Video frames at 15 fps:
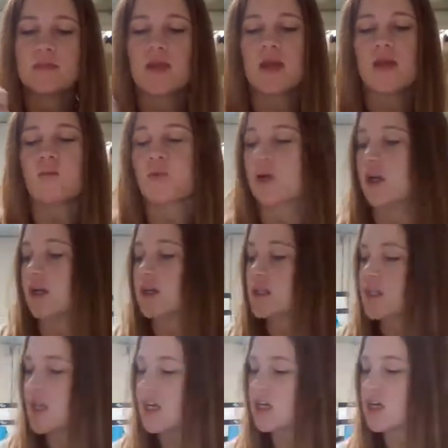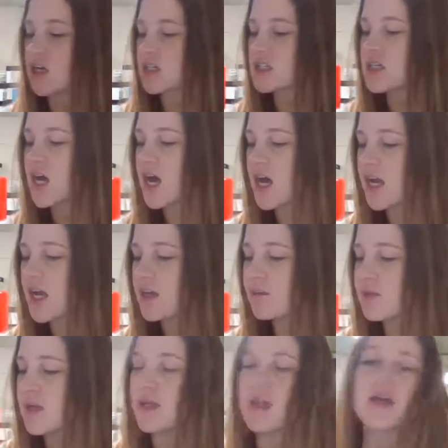And we're going to take our time
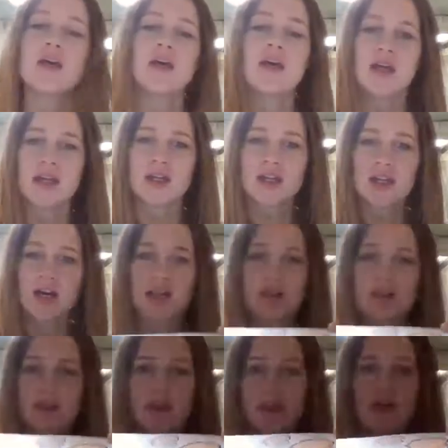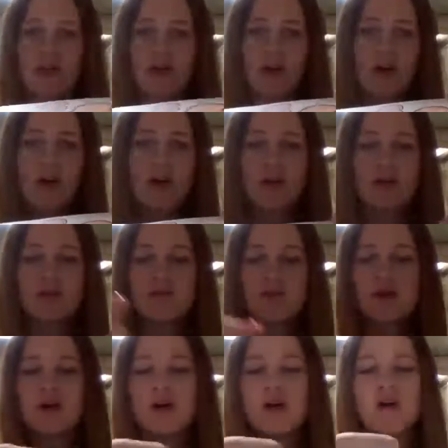and color in all of
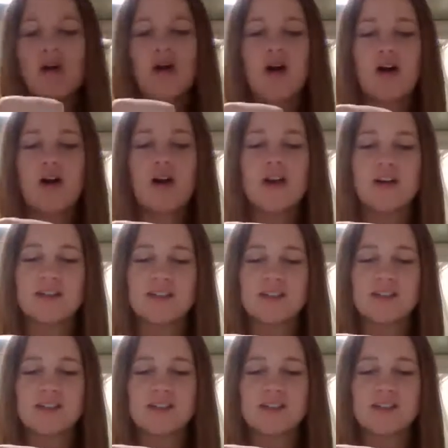our hearts.